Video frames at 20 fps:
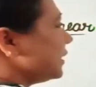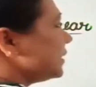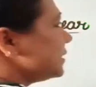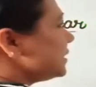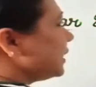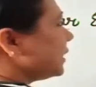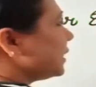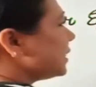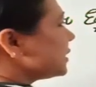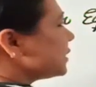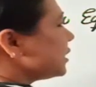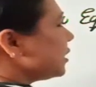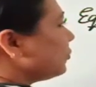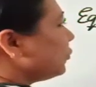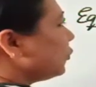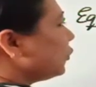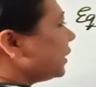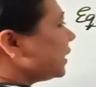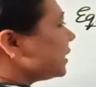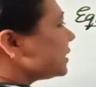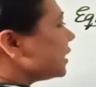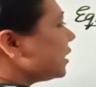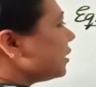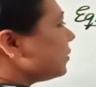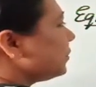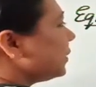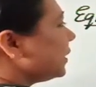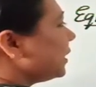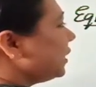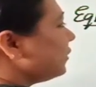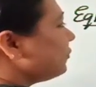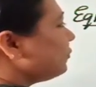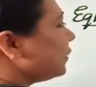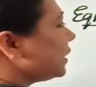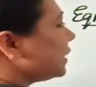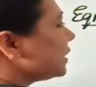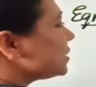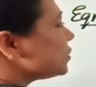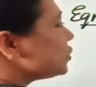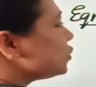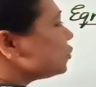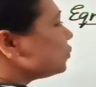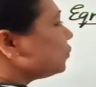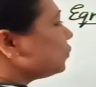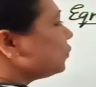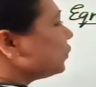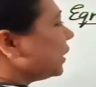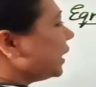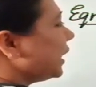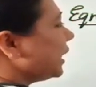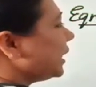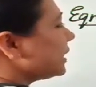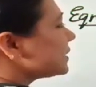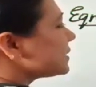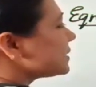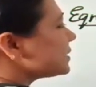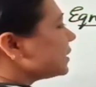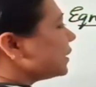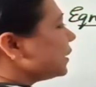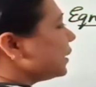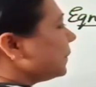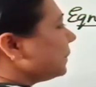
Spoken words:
Taking some more example, if it is 2x